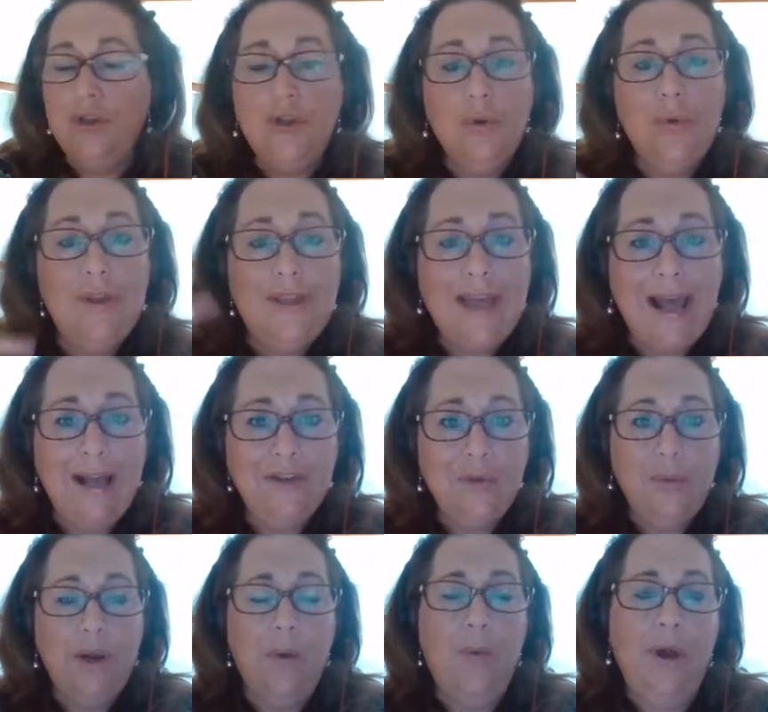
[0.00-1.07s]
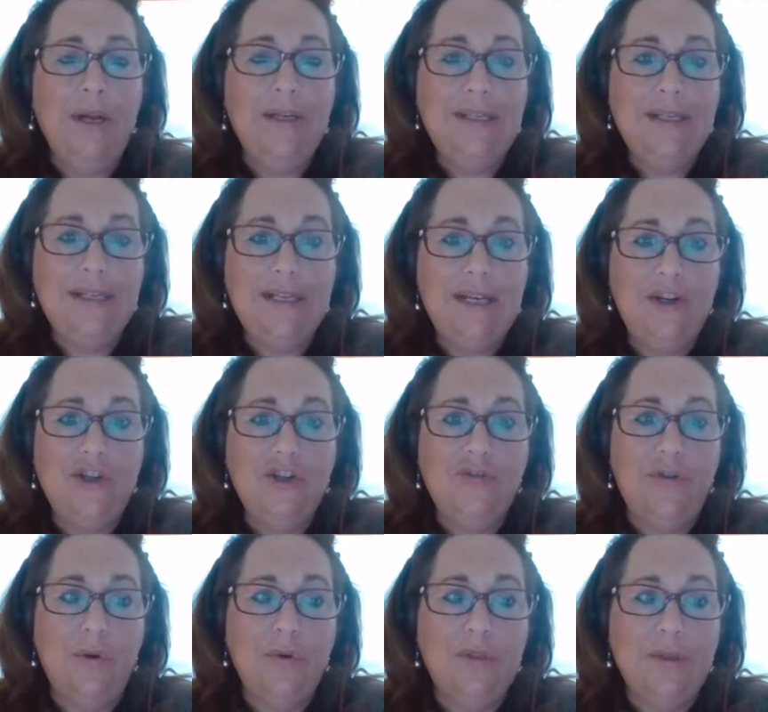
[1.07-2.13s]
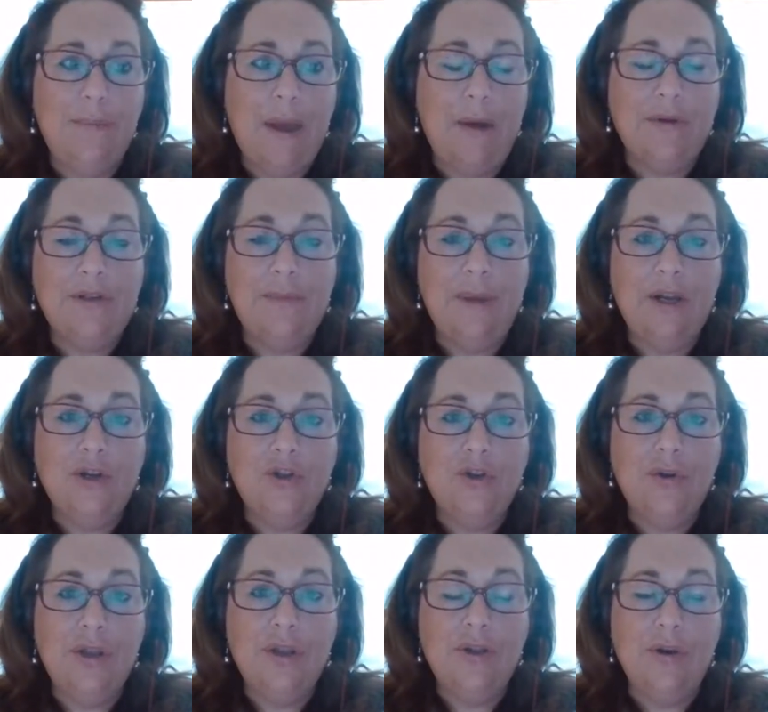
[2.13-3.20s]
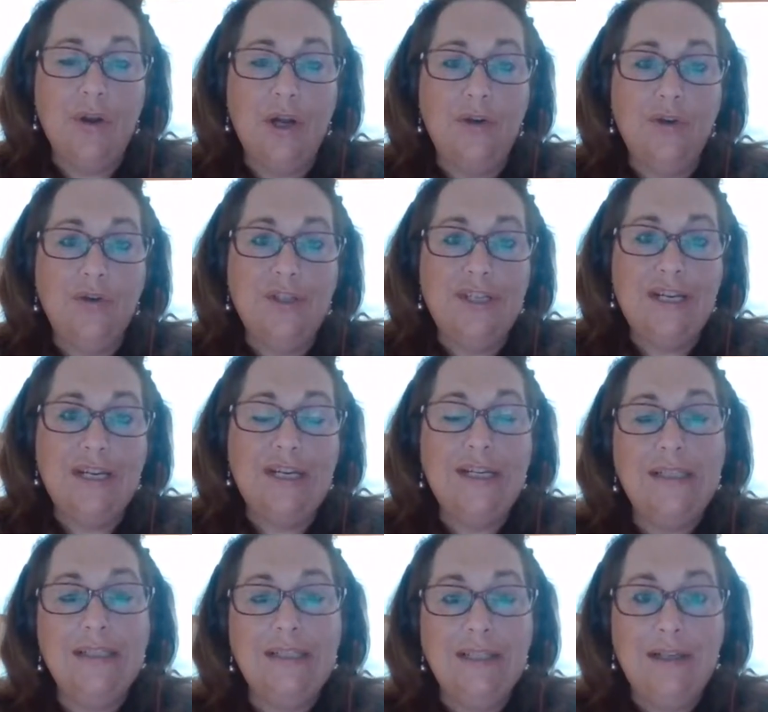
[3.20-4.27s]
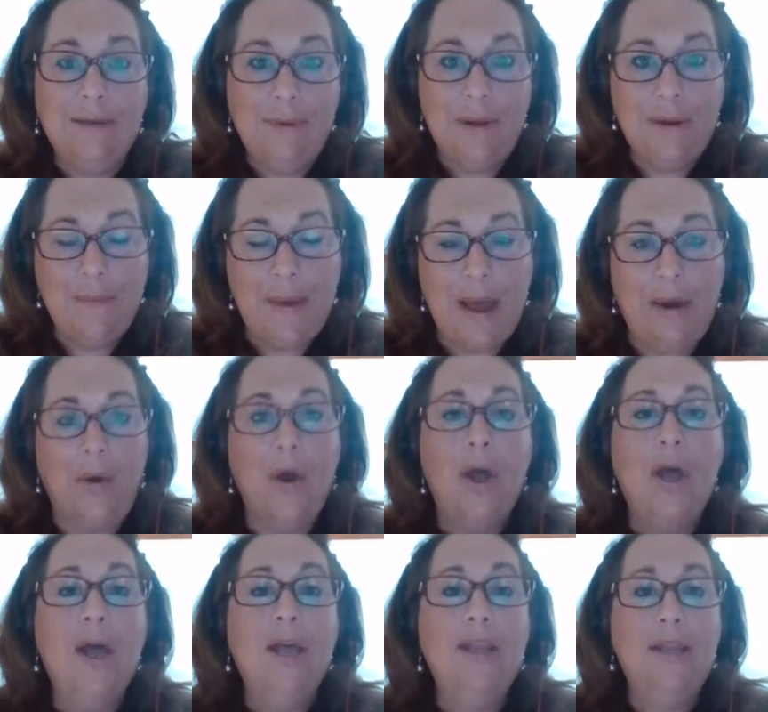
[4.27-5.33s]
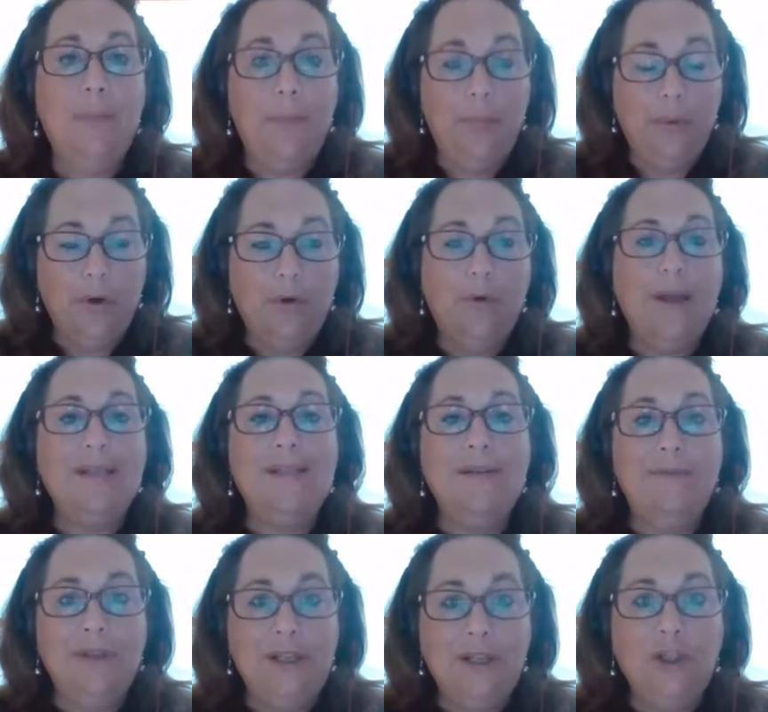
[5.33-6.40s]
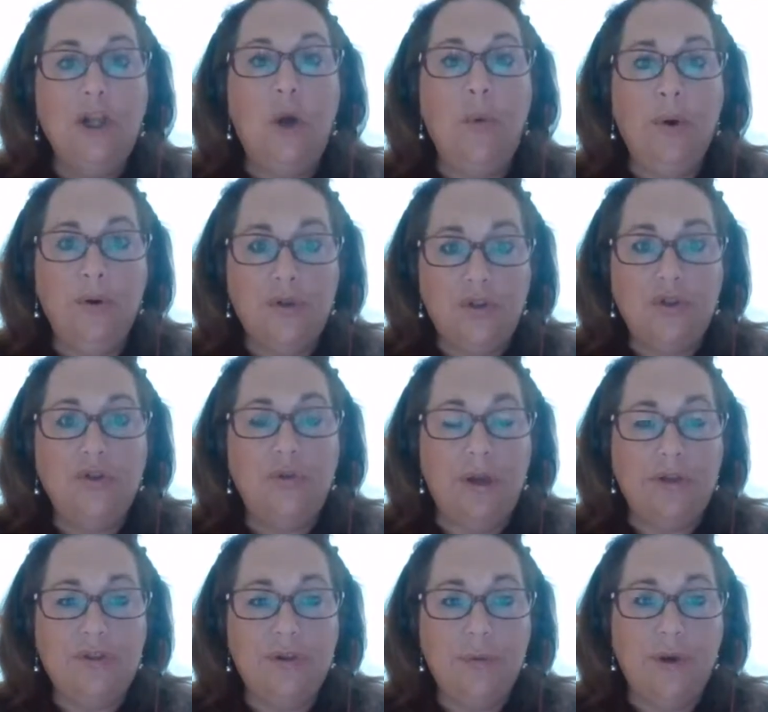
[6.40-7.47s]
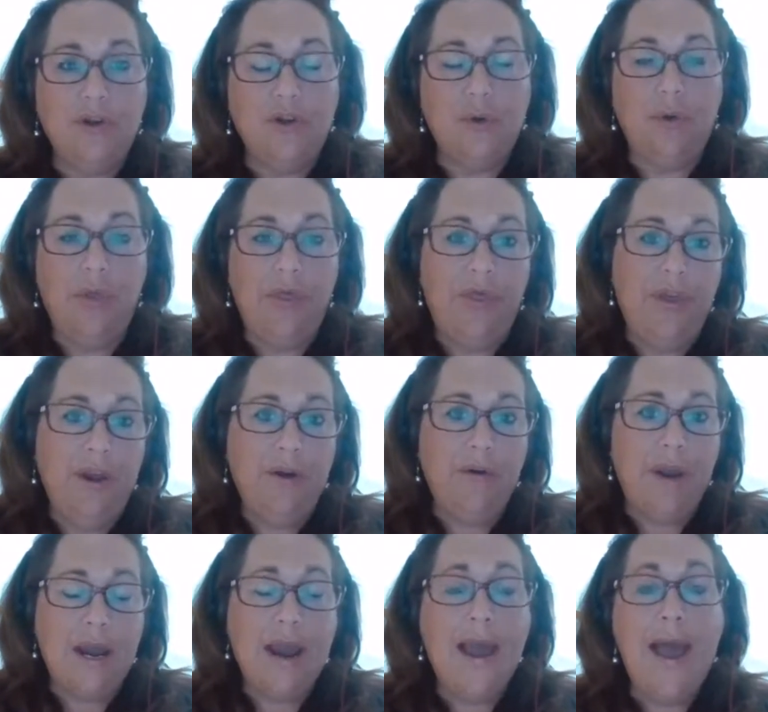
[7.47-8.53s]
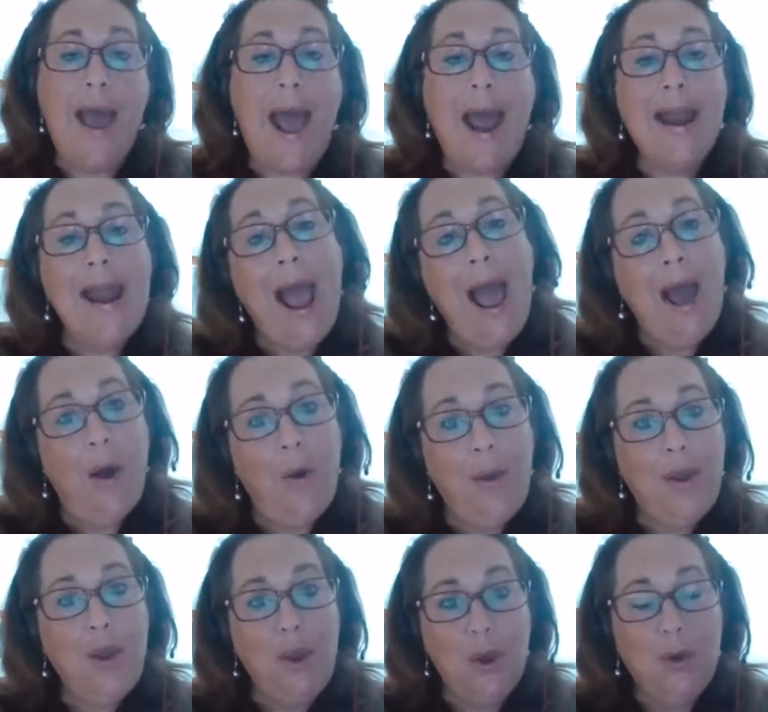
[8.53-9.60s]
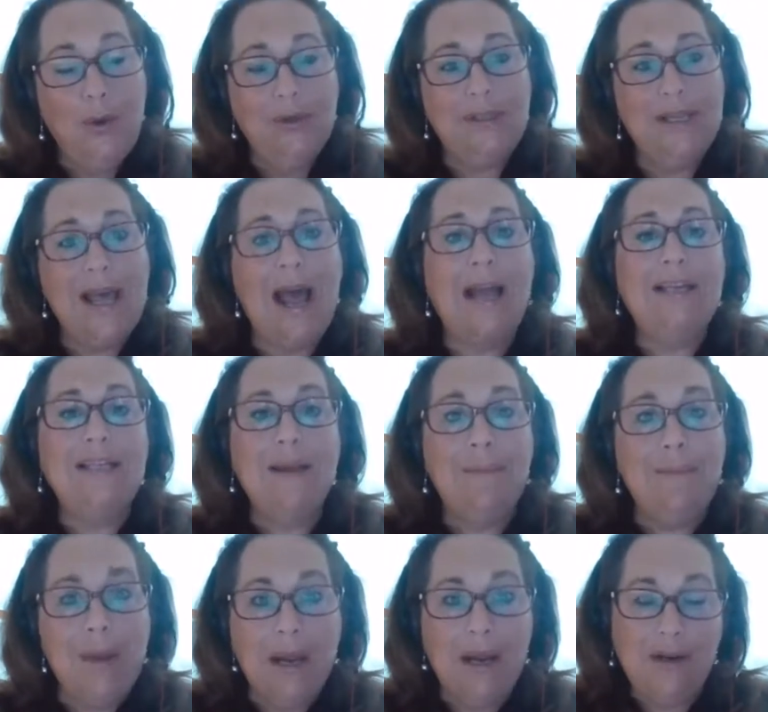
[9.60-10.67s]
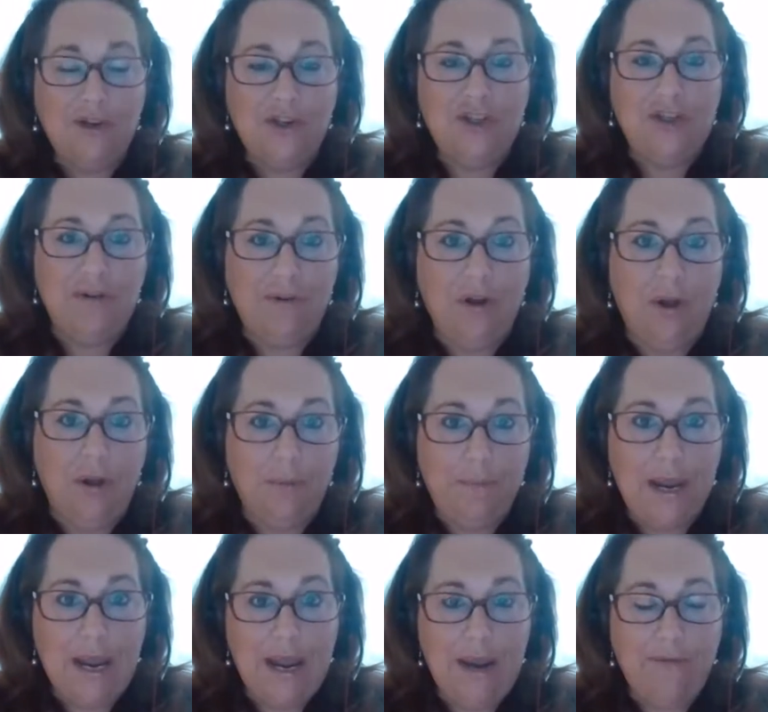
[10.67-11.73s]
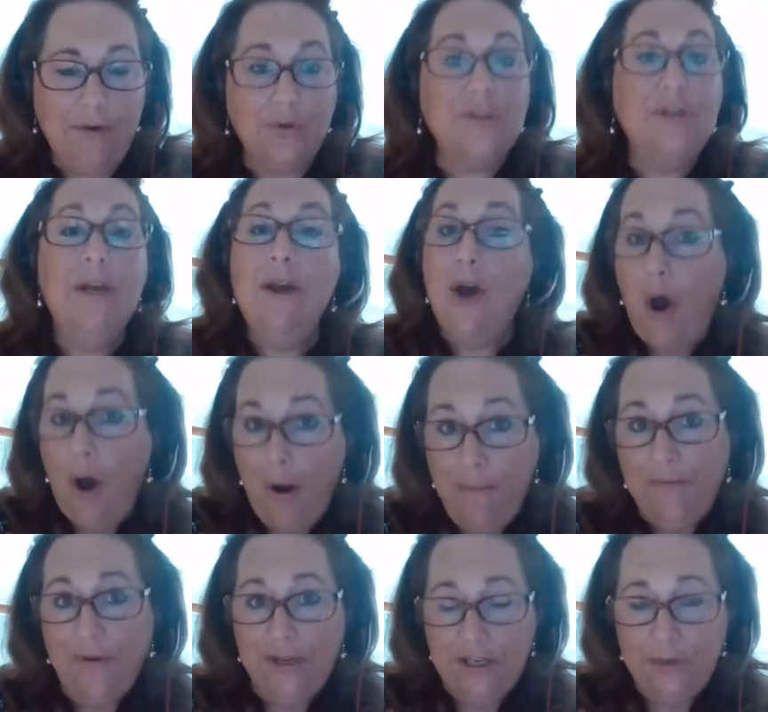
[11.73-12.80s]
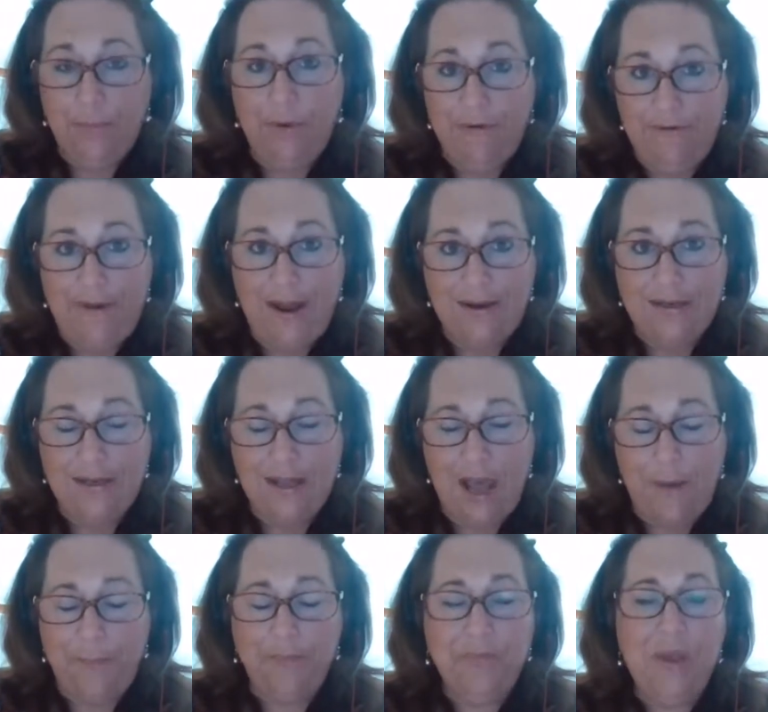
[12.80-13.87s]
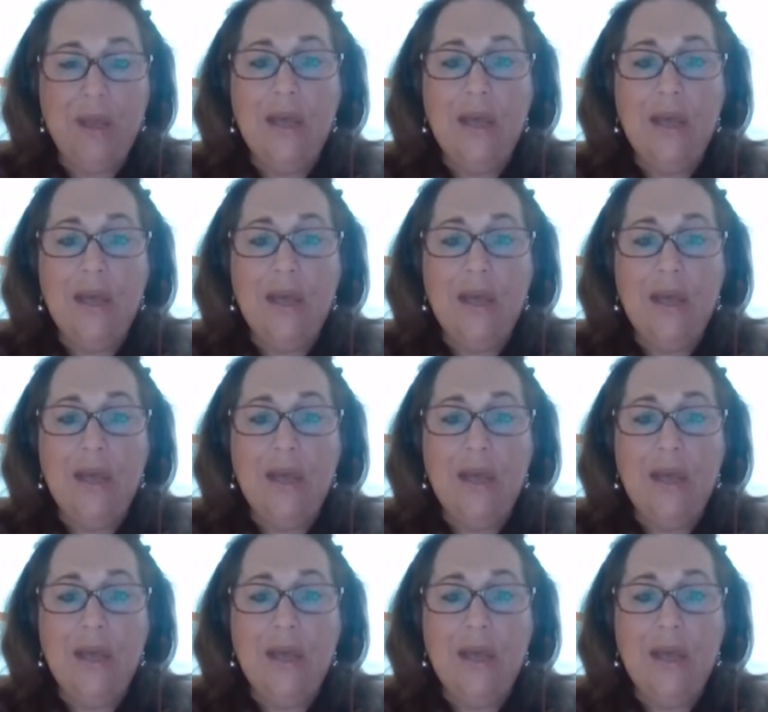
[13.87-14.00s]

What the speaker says: So that's what I wanted to teach folks about, to make sure that they're understanding a little bit about the progressively lowered stress threshold theory and how to use that to manage difficult behaviors, hopefully to prevent them.